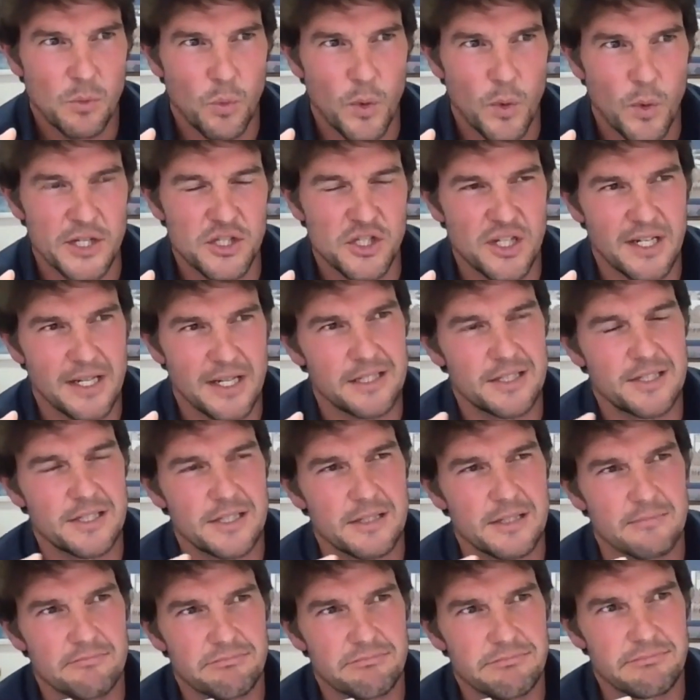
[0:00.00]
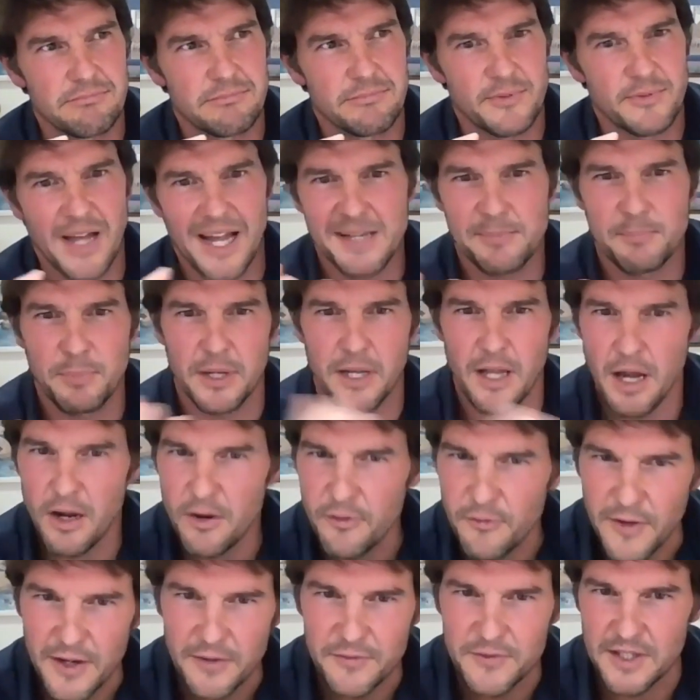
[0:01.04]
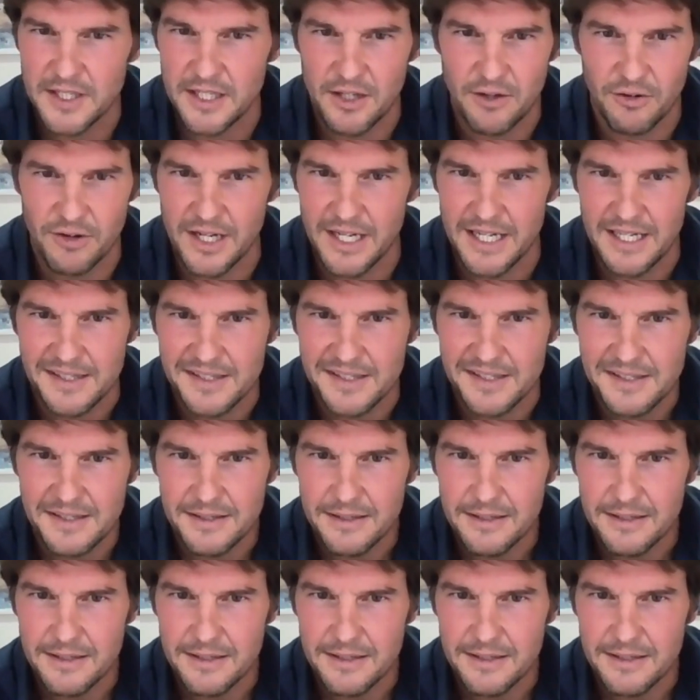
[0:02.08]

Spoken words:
that's below 50 degrees.